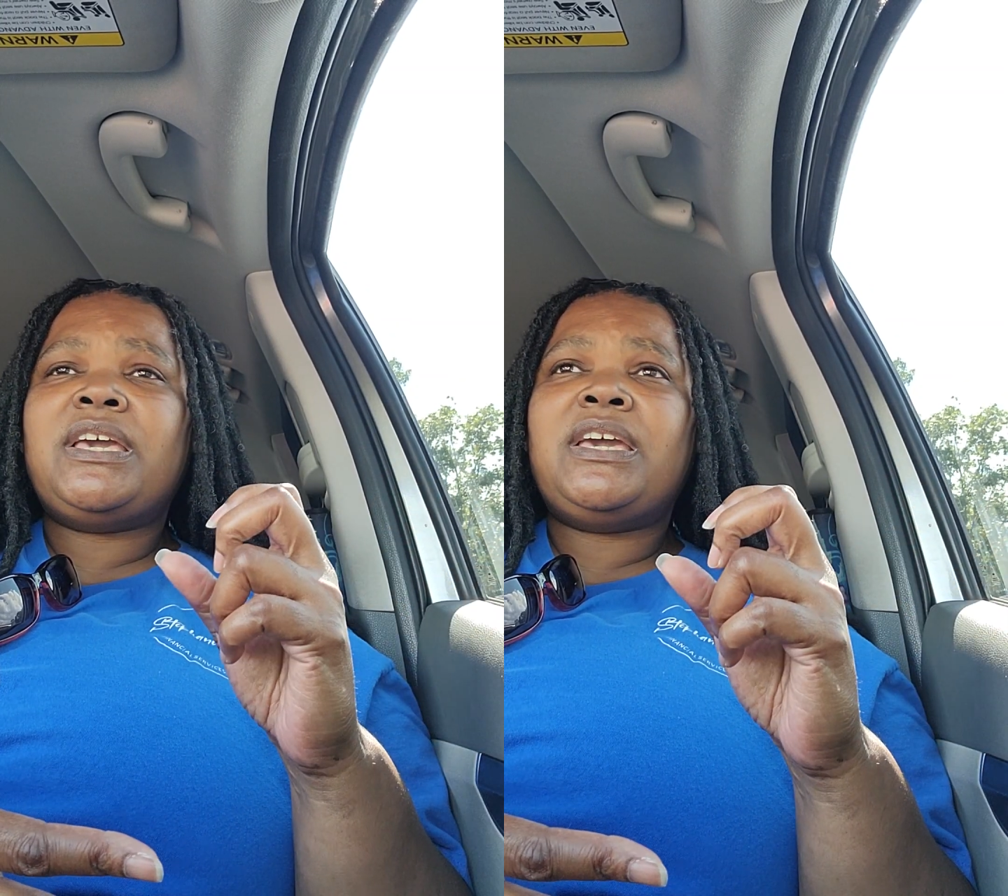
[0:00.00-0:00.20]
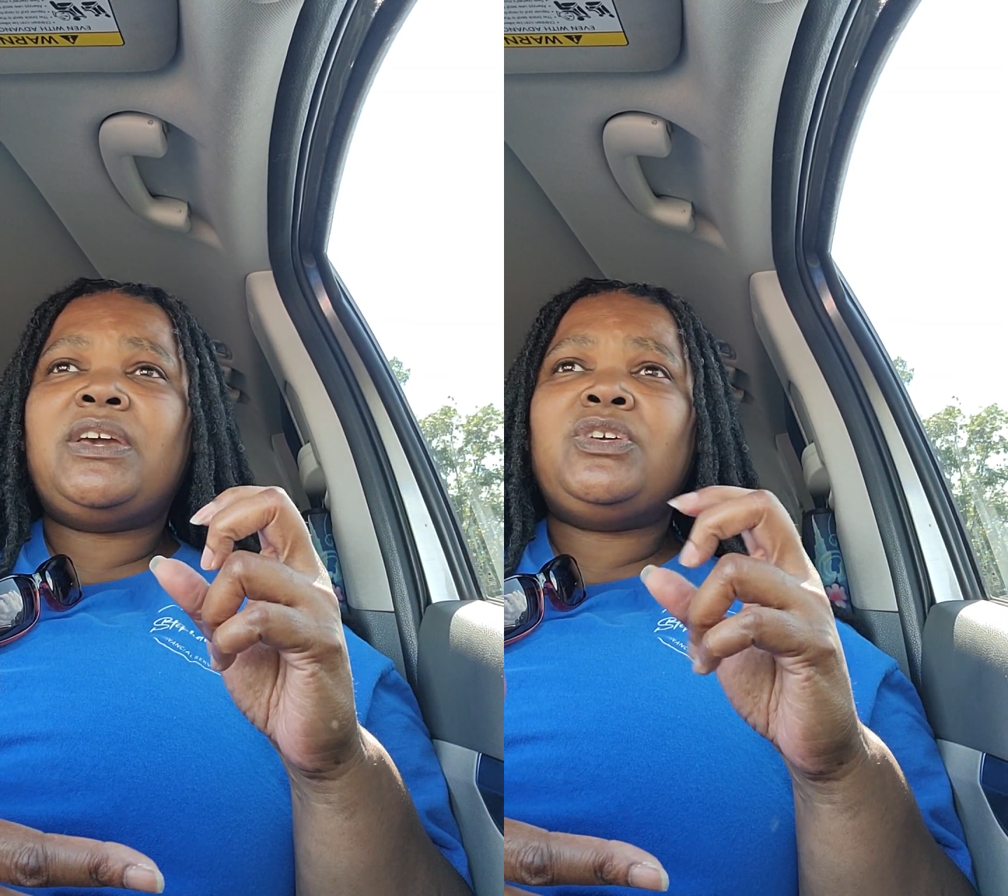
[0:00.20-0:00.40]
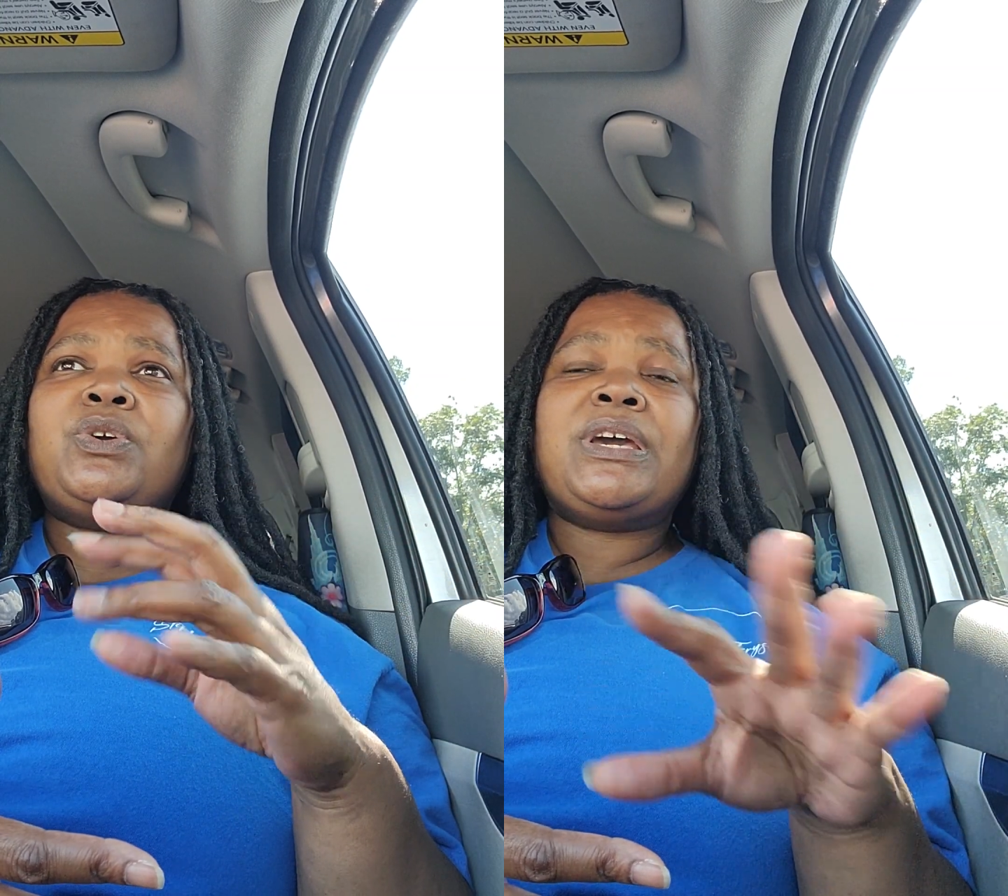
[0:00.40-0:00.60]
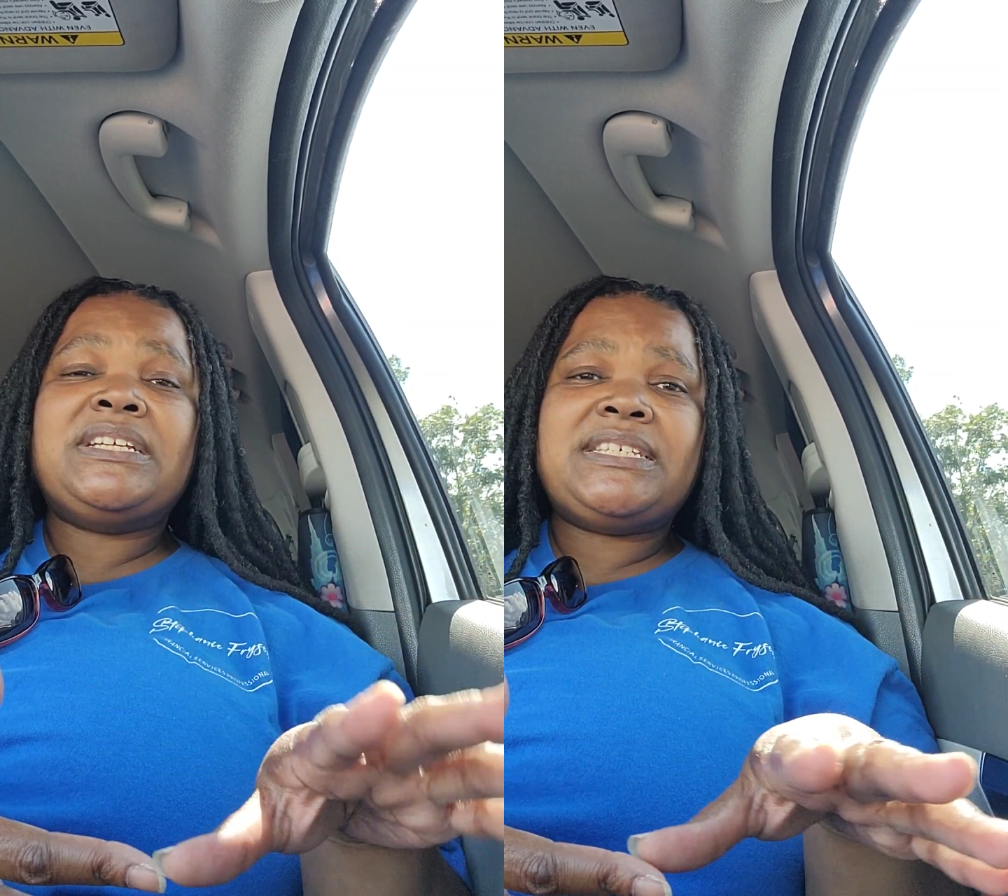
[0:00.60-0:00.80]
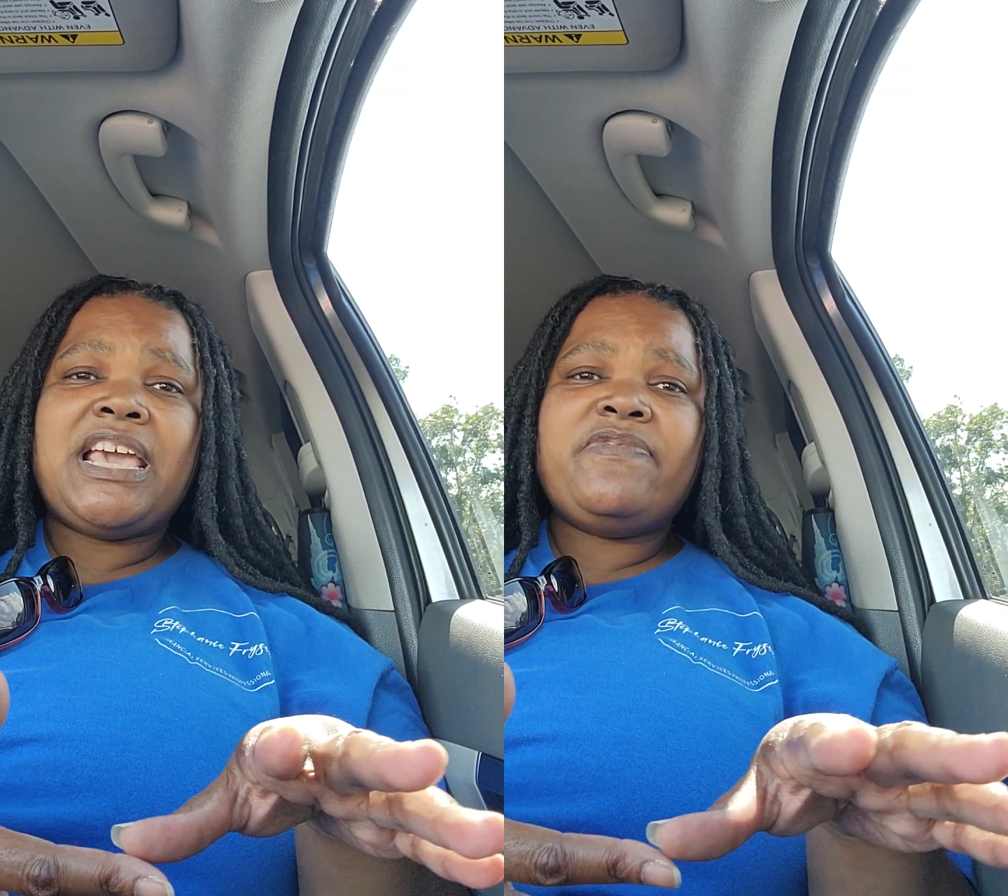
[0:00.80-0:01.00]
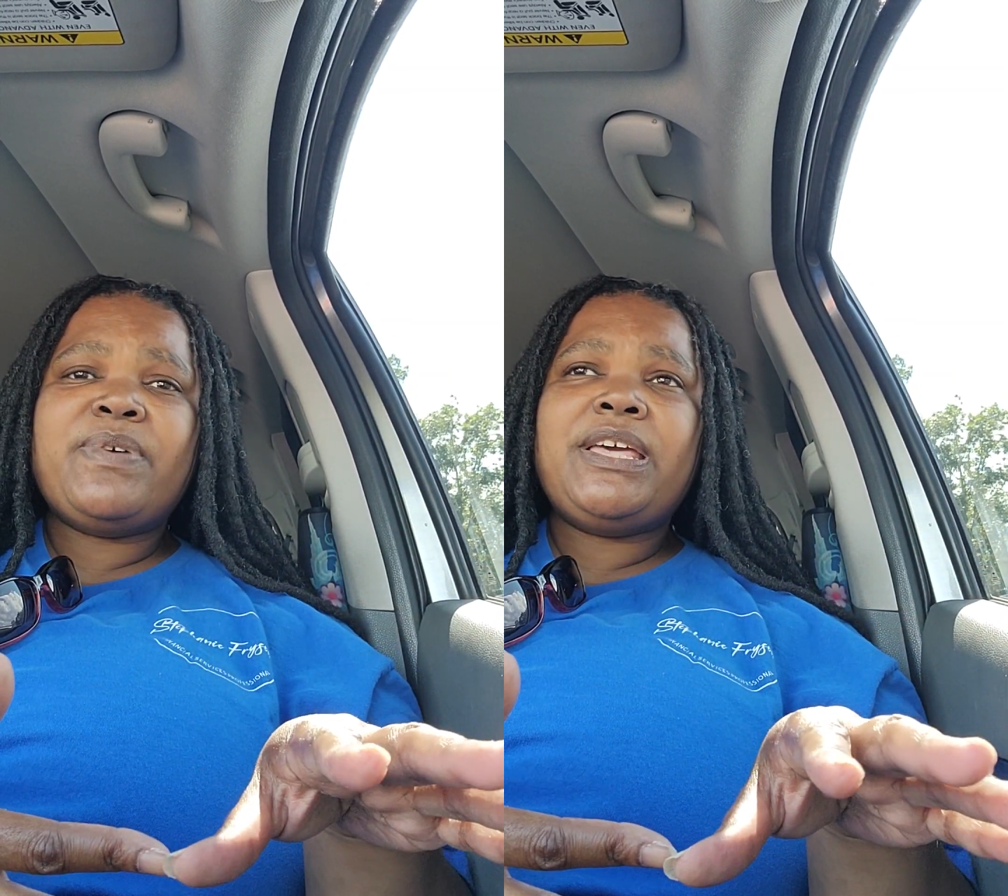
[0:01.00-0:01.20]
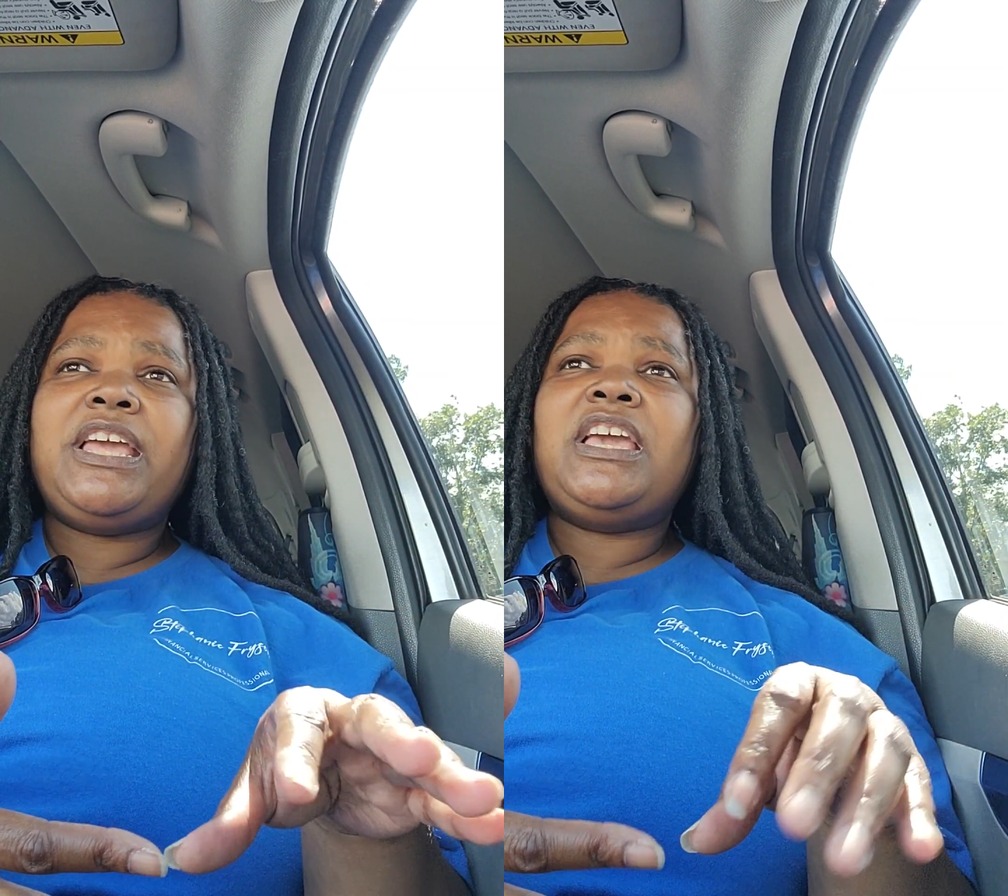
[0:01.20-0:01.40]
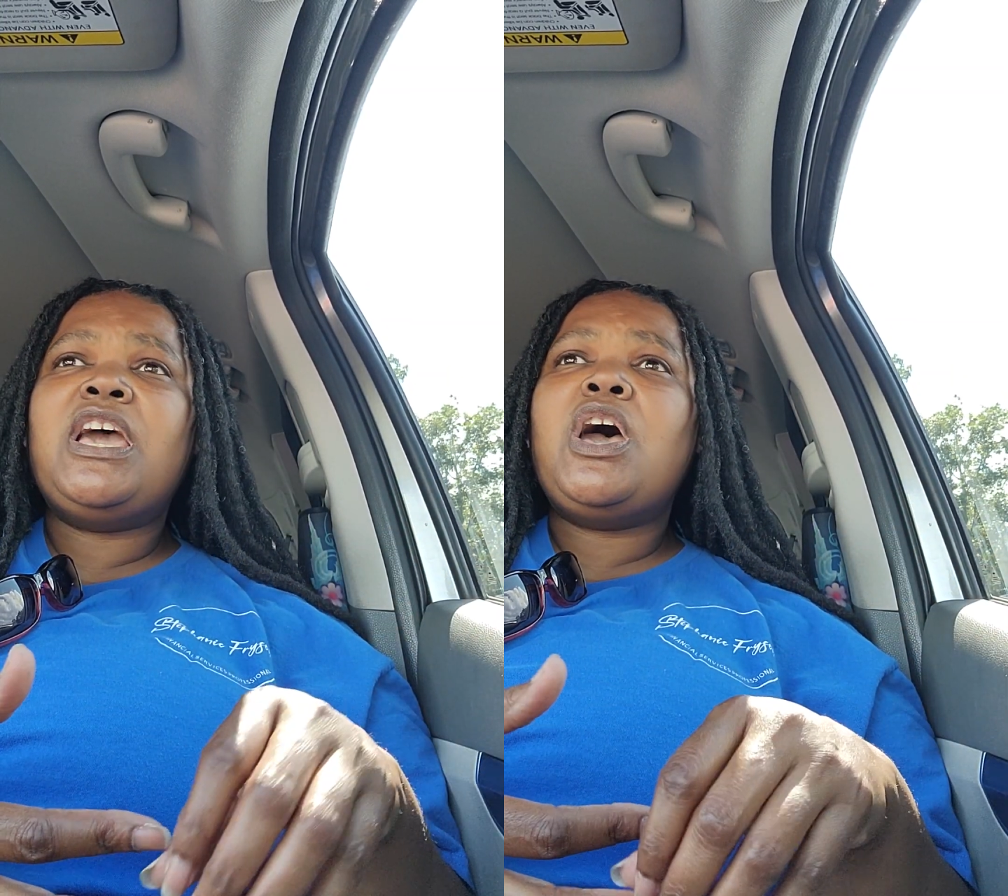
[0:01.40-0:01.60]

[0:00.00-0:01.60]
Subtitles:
and you're going to save money.